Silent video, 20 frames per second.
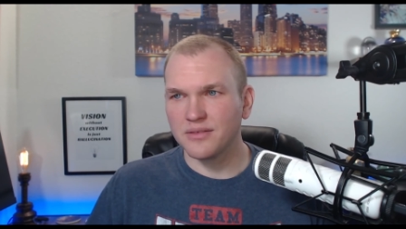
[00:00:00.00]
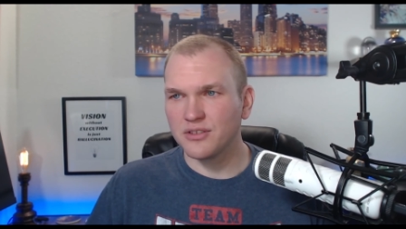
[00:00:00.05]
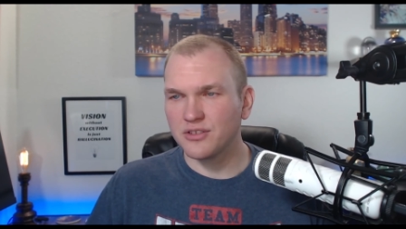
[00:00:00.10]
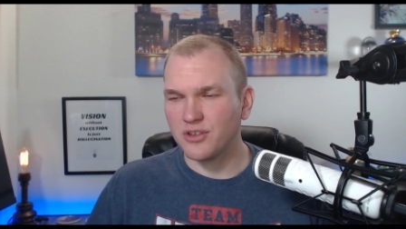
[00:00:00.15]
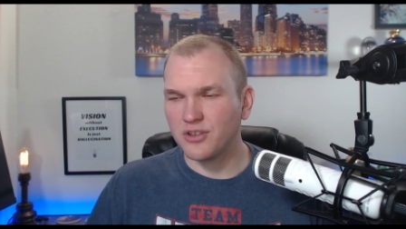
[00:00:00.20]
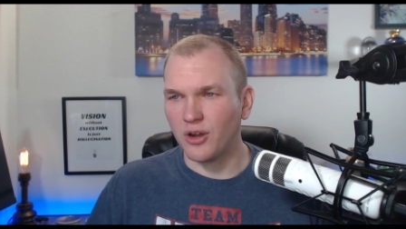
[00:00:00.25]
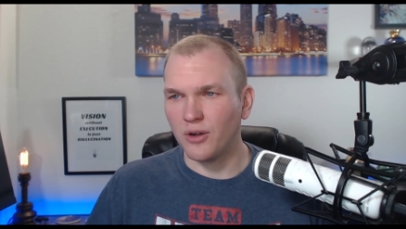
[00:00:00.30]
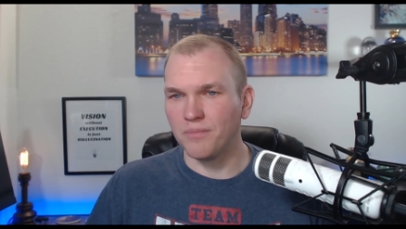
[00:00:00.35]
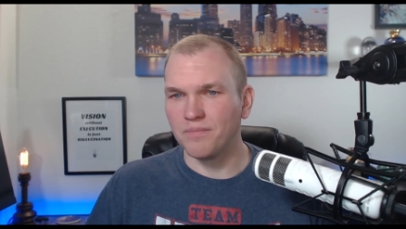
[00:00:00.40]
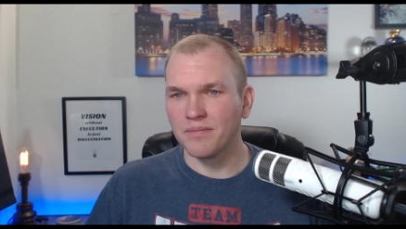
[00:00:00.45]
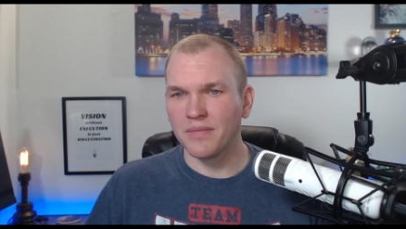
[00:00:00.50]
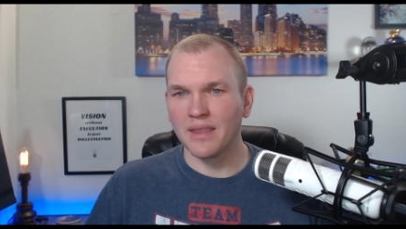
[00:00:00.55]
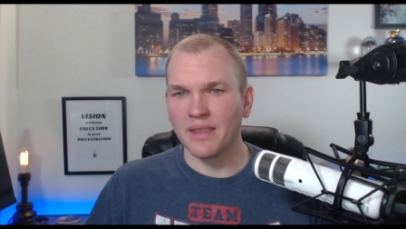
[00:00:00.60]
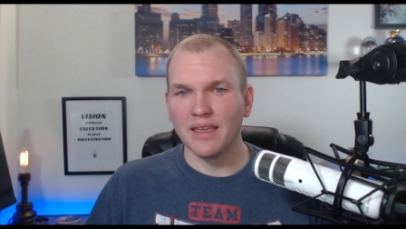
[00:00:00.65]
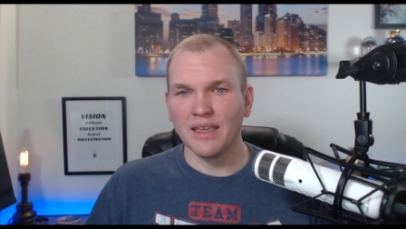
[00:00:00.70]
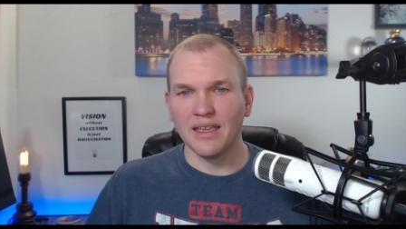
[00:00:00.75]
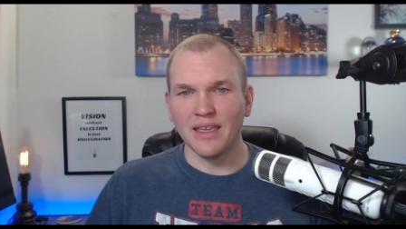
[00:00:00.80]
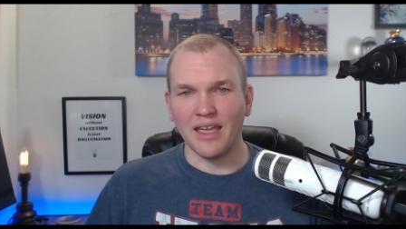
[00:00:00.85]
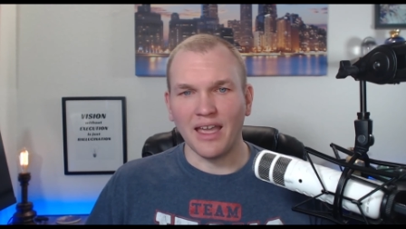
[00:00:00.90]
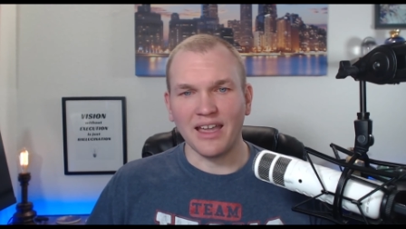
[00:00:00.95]
So,
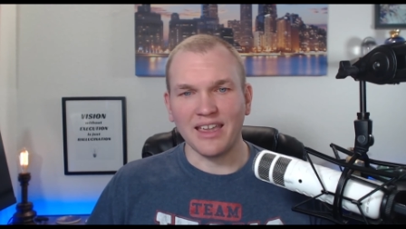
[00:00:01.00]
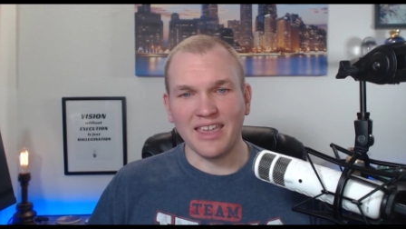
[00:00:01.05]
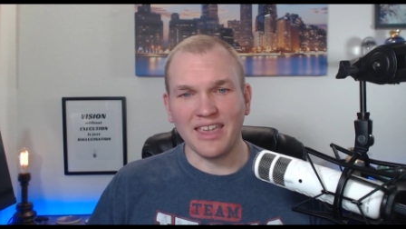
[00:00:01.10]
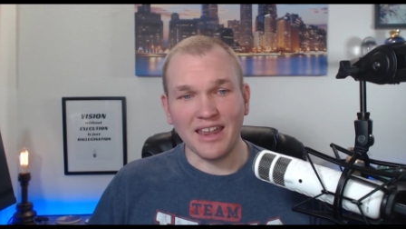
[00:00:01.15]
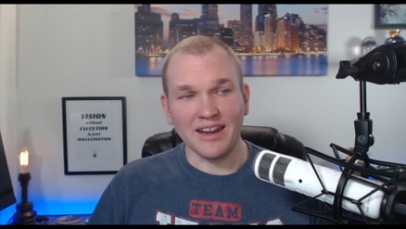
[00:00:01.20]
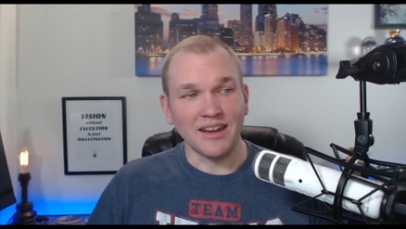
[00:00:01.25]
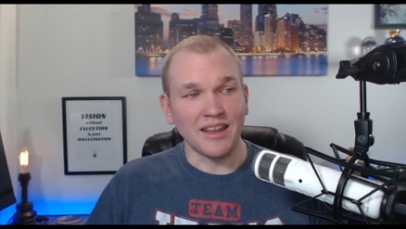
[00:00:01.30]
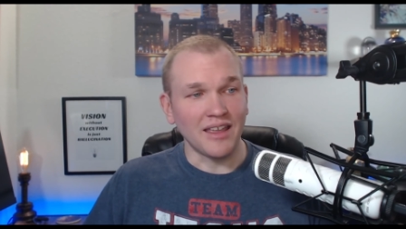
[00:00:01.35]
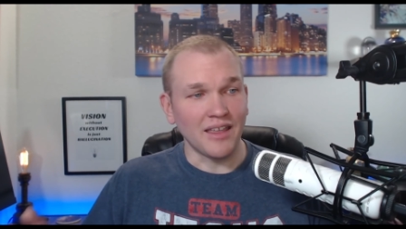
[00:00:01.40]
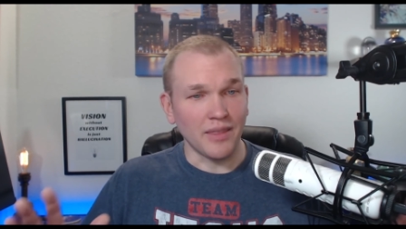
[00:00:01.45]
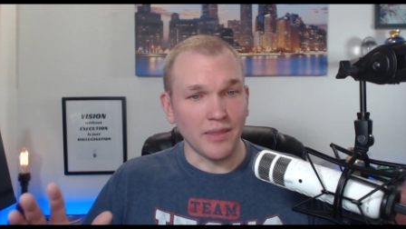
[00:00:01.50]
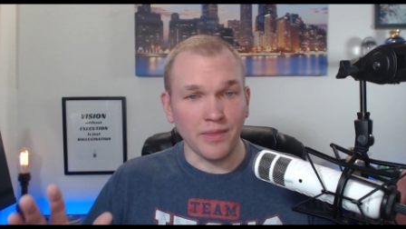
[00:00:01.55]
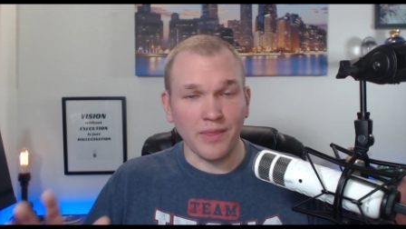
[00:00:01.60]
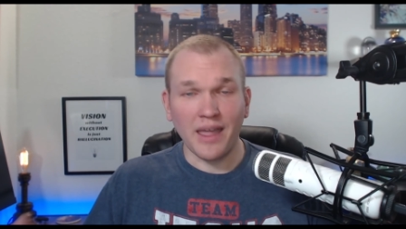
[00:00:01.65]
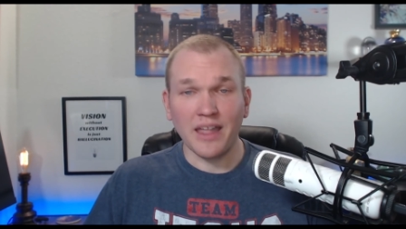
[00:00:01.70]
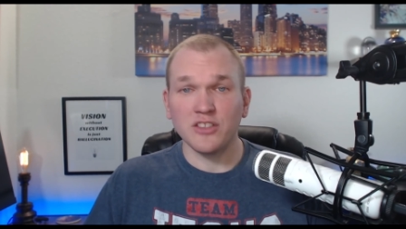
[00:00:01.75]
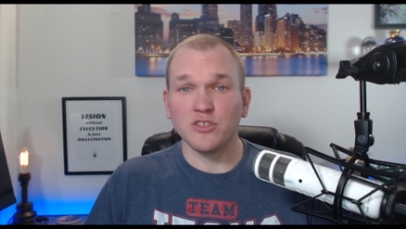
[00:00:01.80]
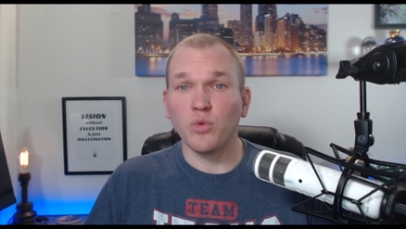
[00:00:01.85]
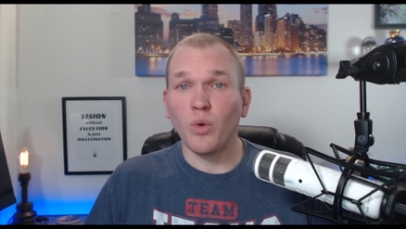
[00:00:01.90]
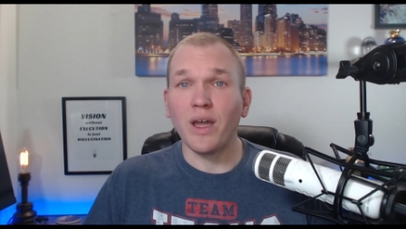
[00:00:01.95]
again,
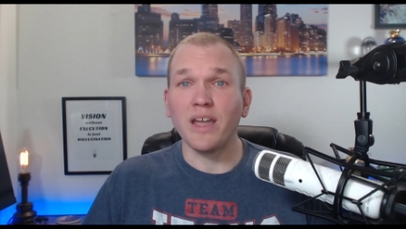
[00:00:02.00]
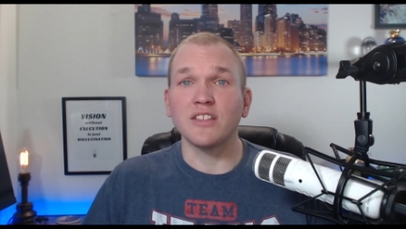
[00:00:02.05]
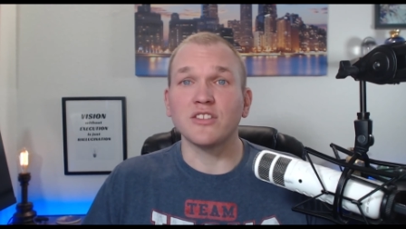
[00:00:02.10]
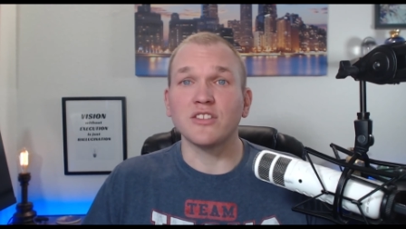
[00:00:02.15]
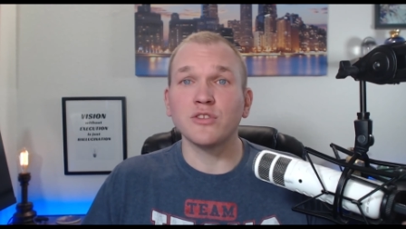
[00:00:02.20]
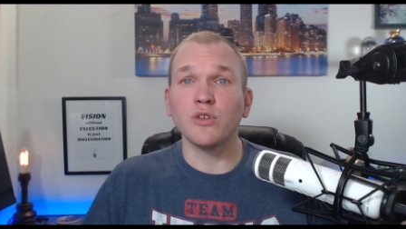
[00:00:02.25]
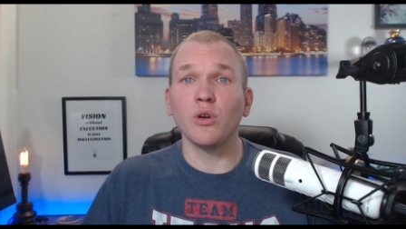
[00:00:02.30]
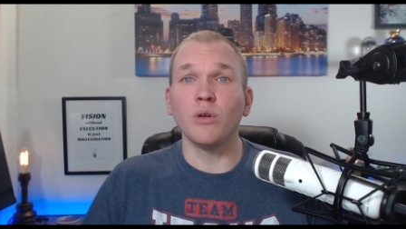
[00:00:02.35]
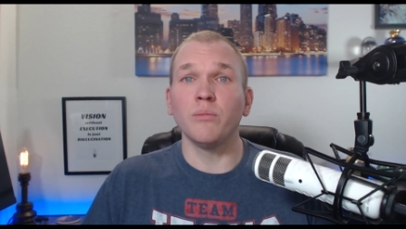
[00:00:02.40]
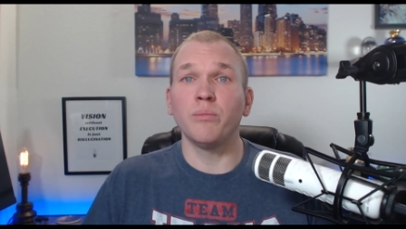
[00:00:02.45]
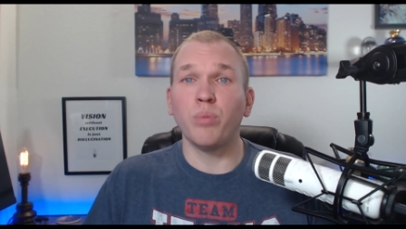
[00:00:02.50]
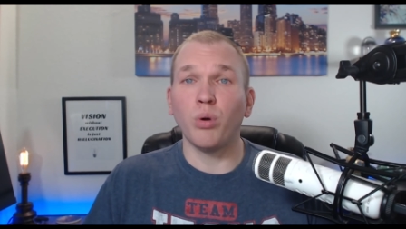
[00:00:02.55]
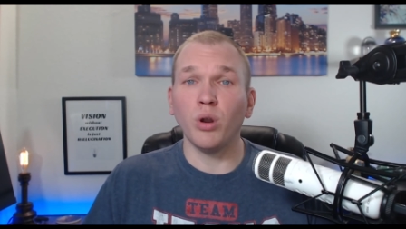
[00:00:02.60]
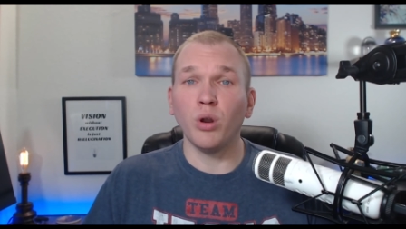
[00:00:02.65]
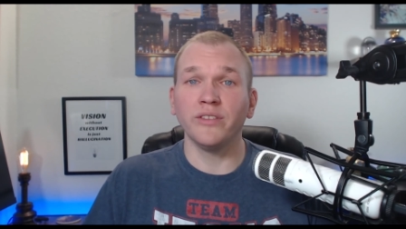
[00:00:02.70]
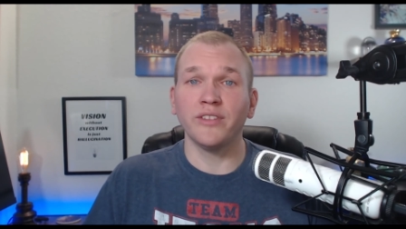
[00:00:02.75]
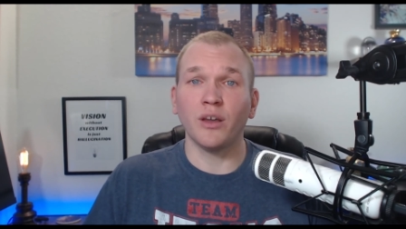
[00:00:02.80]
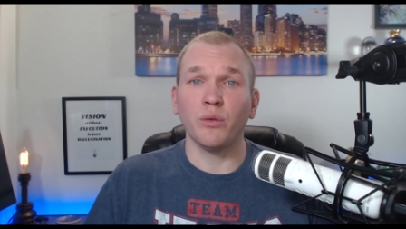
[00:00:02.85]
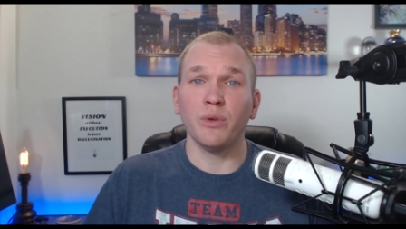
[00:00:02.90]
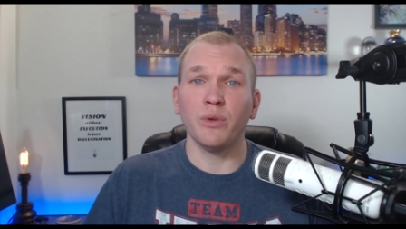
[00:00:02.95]
that's why it's so
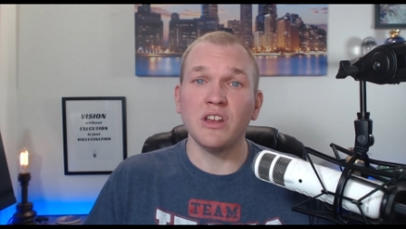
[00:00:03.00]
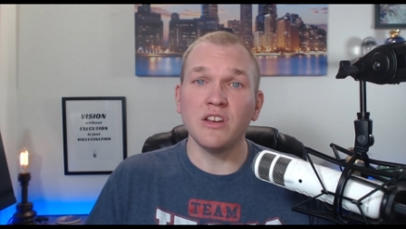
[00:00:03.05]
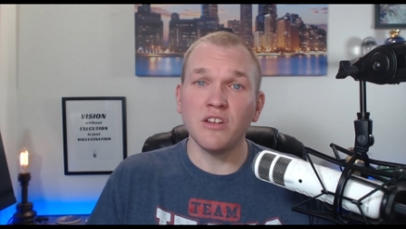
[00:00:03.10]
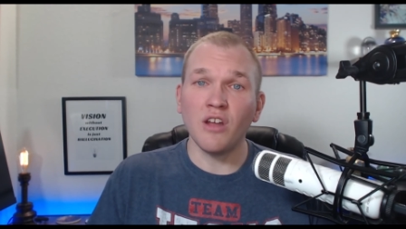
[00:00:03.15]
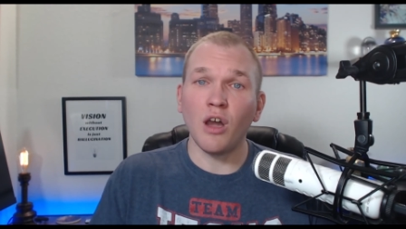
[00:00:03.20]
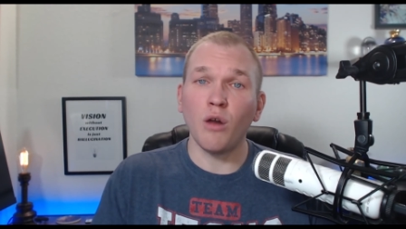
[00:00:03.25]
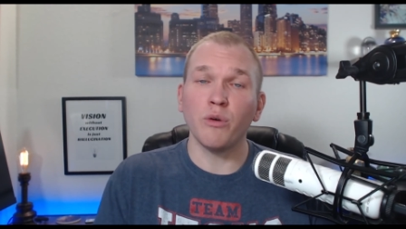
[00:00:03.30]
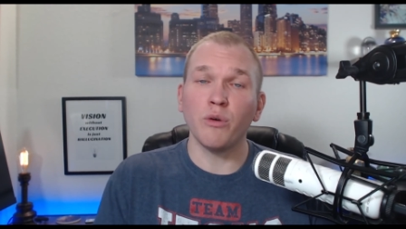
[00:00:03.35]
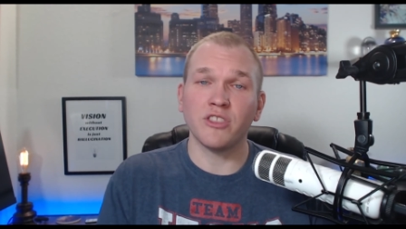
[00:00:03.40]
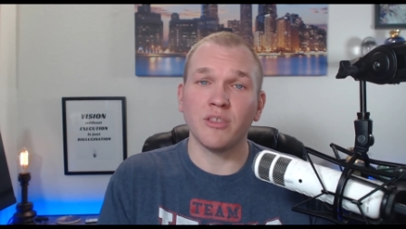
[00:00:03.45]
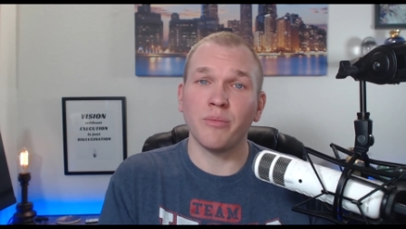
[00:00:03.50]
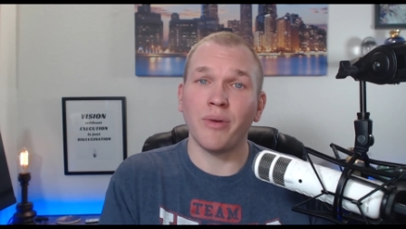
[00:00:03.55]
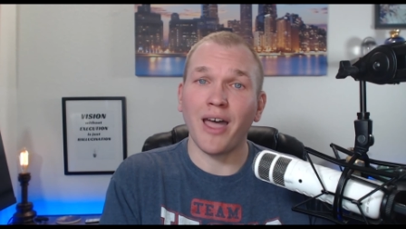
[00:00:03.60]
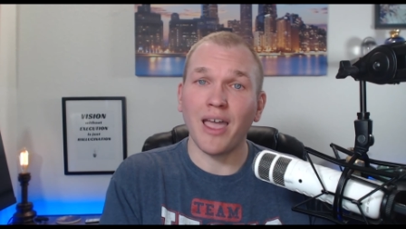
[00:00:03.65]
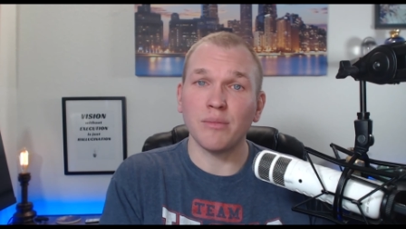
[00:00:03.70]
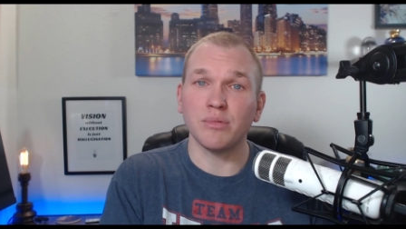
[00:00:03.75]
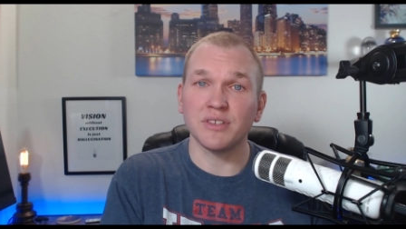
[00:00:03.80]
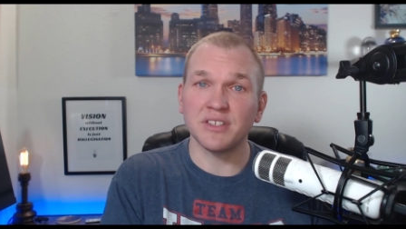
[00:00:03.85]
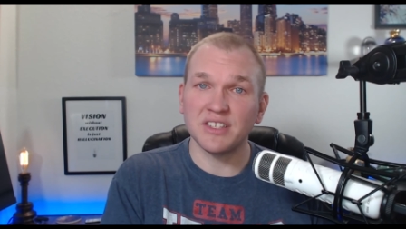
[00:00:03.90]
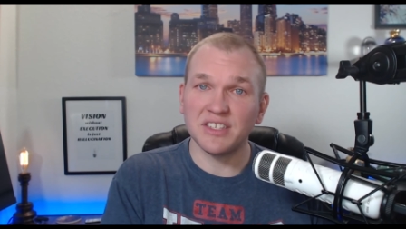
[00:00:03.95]
important that we know what the
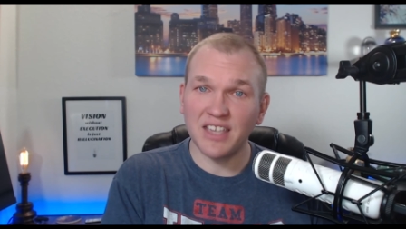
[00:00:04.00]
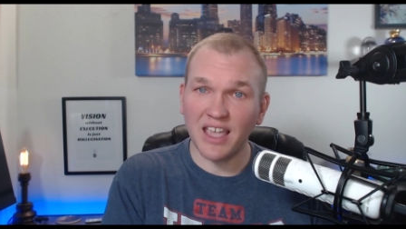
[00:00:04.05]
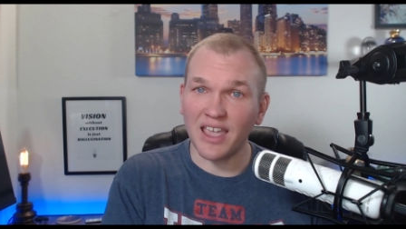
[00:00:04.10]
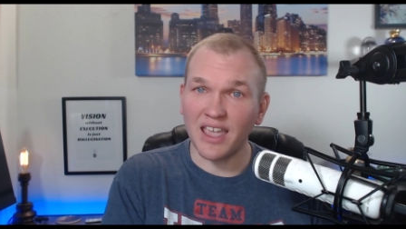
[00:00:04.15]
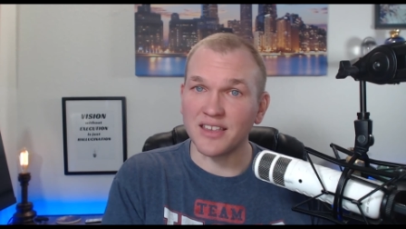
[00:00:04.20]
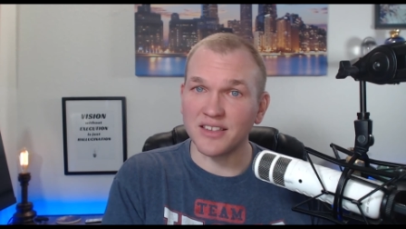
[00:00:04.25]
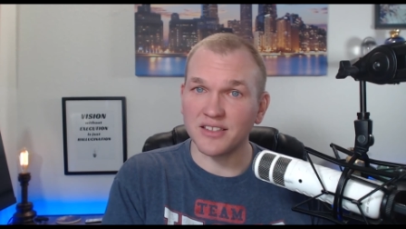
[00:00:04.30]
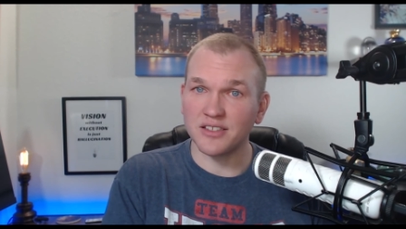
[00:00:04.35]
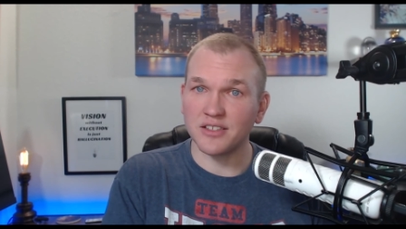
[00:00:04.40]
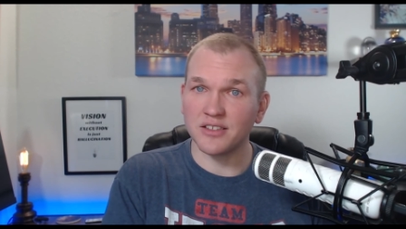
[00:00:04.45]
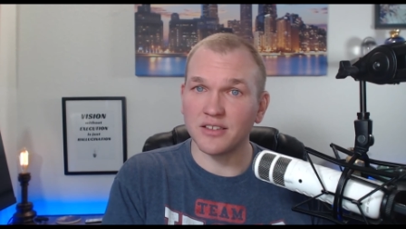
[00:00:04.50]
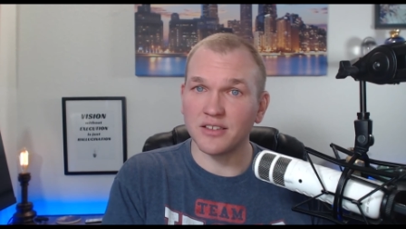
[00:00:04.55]
Bible says.